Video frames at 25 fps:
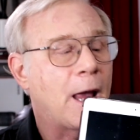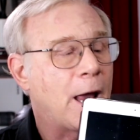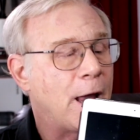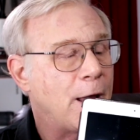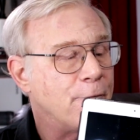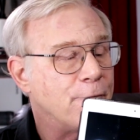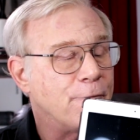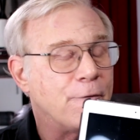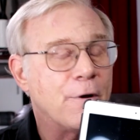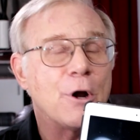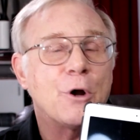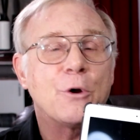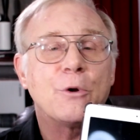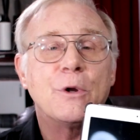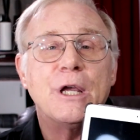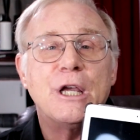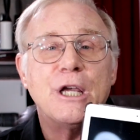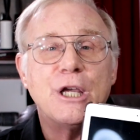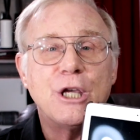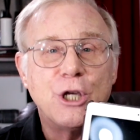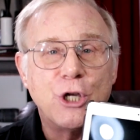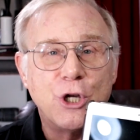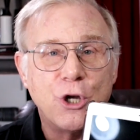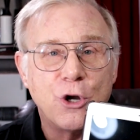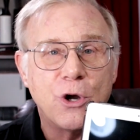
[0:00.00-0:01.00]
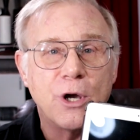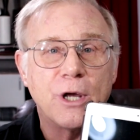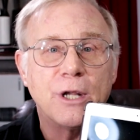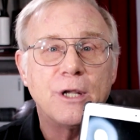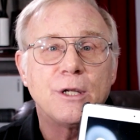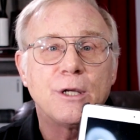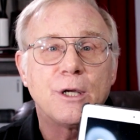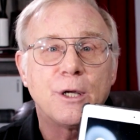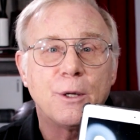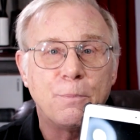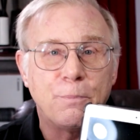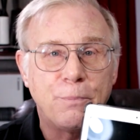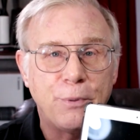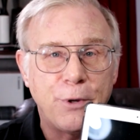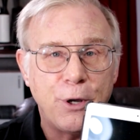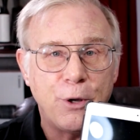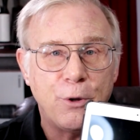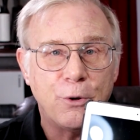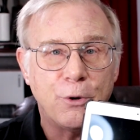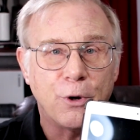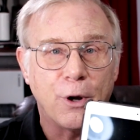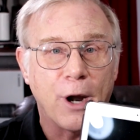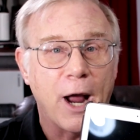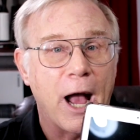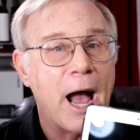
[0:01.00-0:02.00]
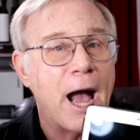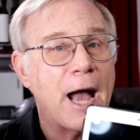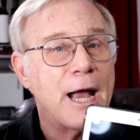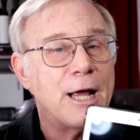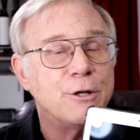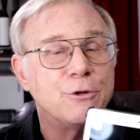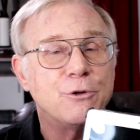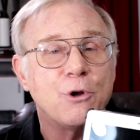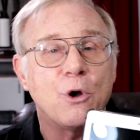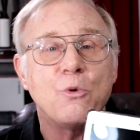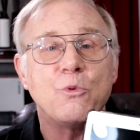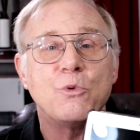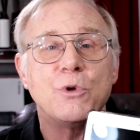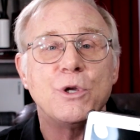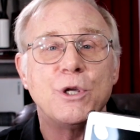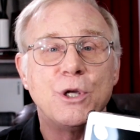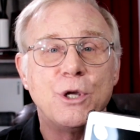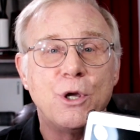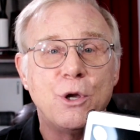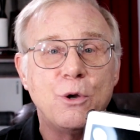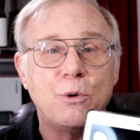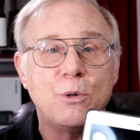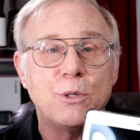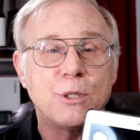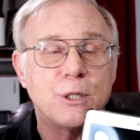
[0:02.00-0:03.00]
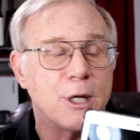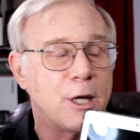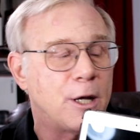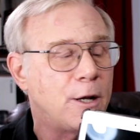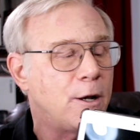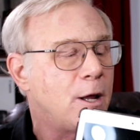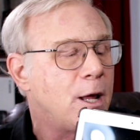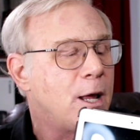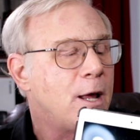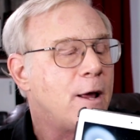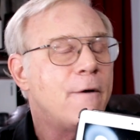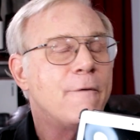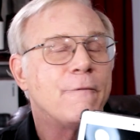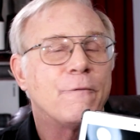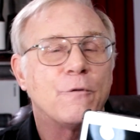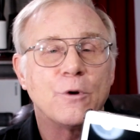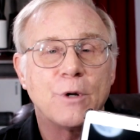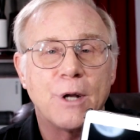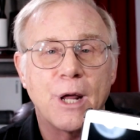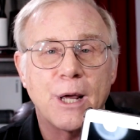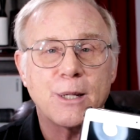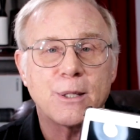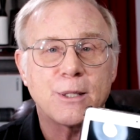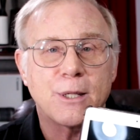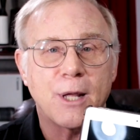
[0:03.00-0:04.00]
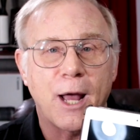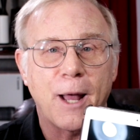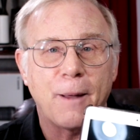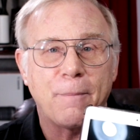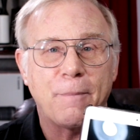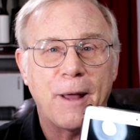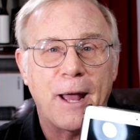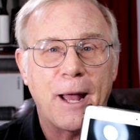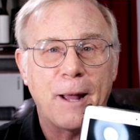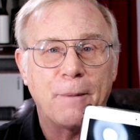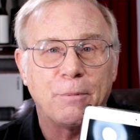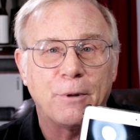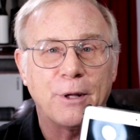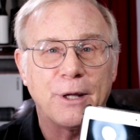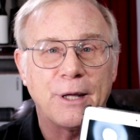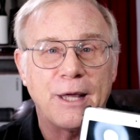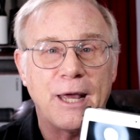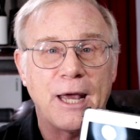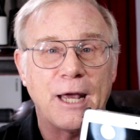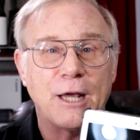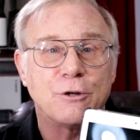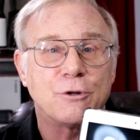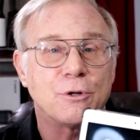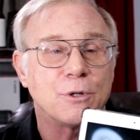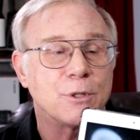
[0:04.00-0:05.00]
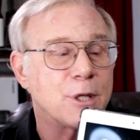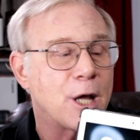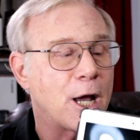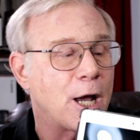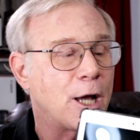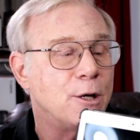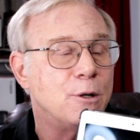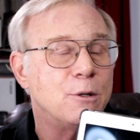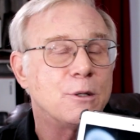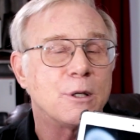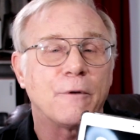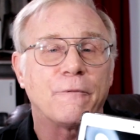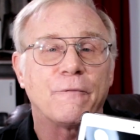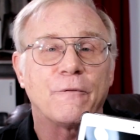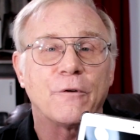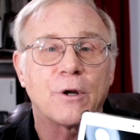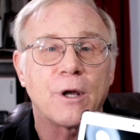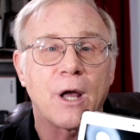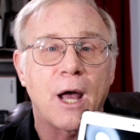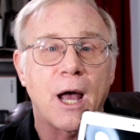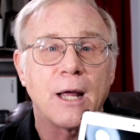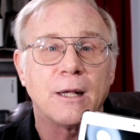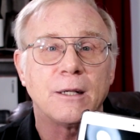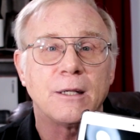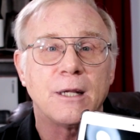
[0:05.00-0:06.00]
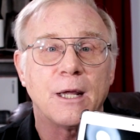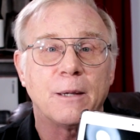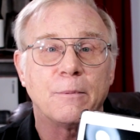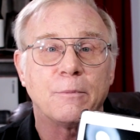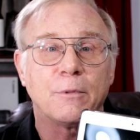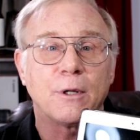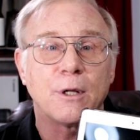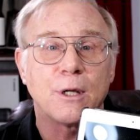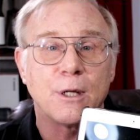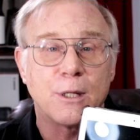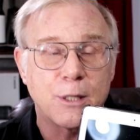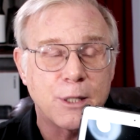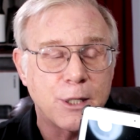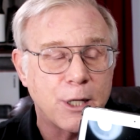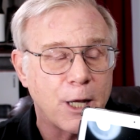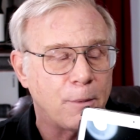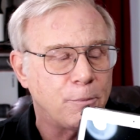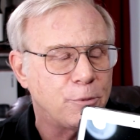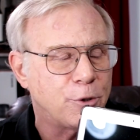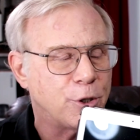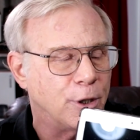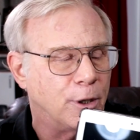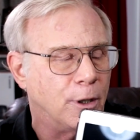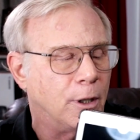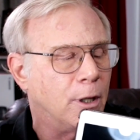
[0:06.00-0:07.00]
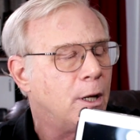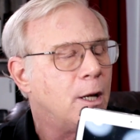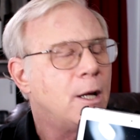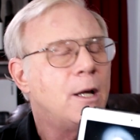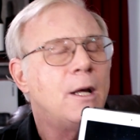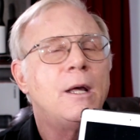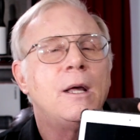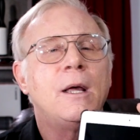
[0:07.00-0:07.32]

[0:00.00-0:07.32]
a very good computer. I don't use it for desktop applications. I use it for content consumption.